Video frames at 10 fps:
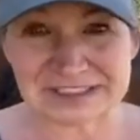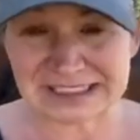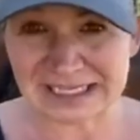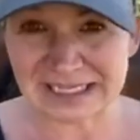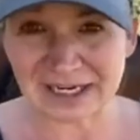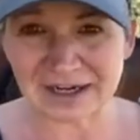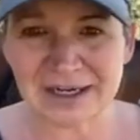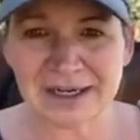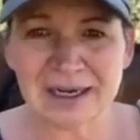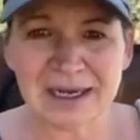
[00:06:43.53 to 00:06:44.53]
laid there.
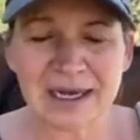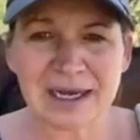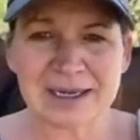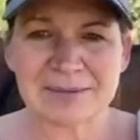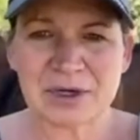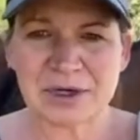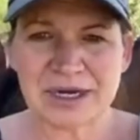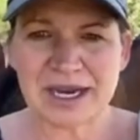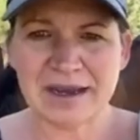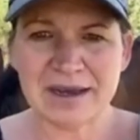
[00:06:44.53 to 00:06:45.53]

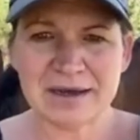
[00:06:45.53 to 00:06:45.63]
Okay.